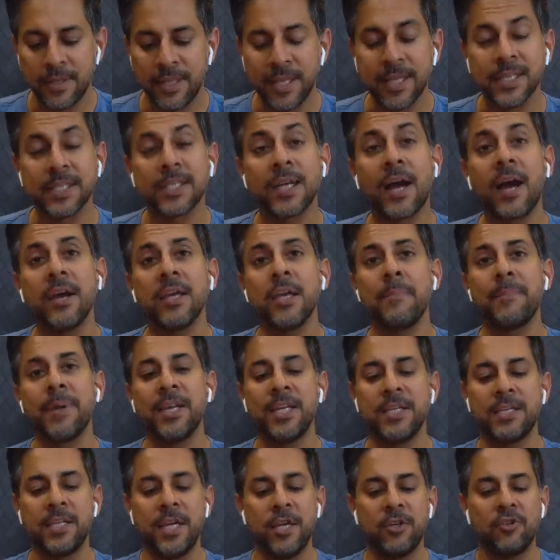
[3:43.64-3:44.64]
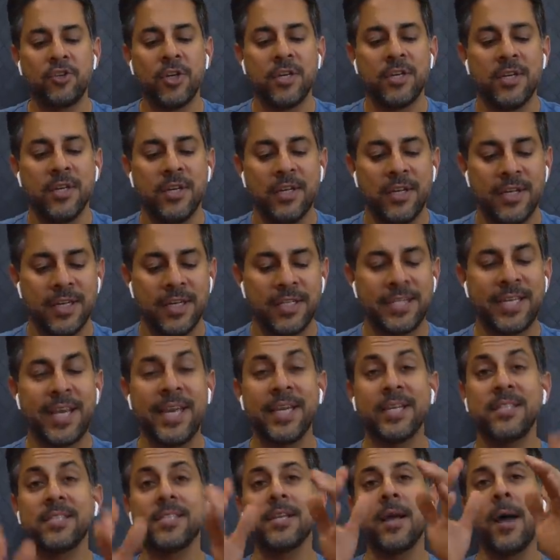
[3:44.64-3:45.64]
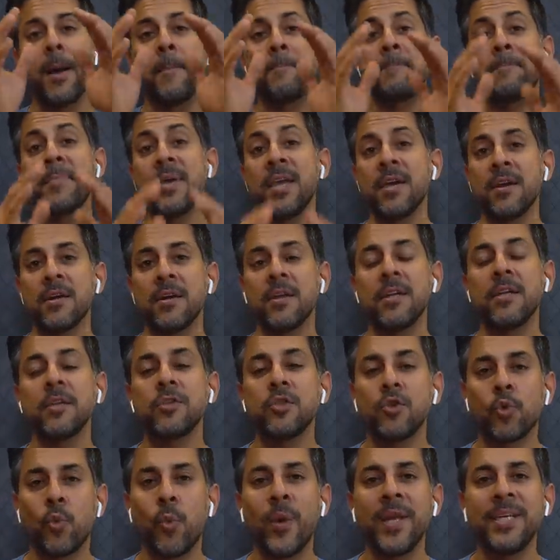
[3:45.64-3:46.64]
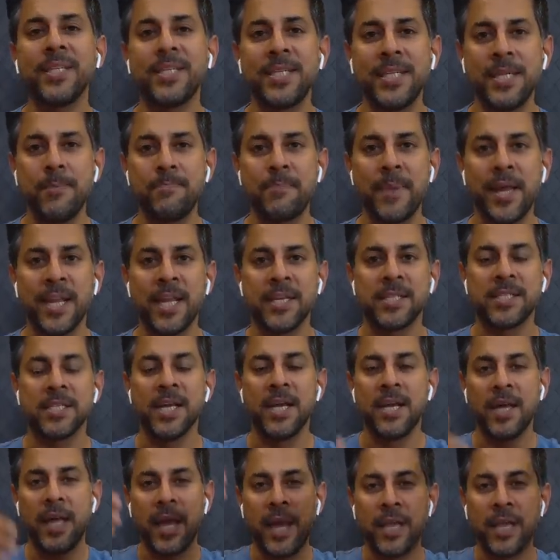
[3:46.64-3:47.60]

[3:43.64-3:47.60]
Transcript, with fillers: the entire meditation takes a mere 20 minutes.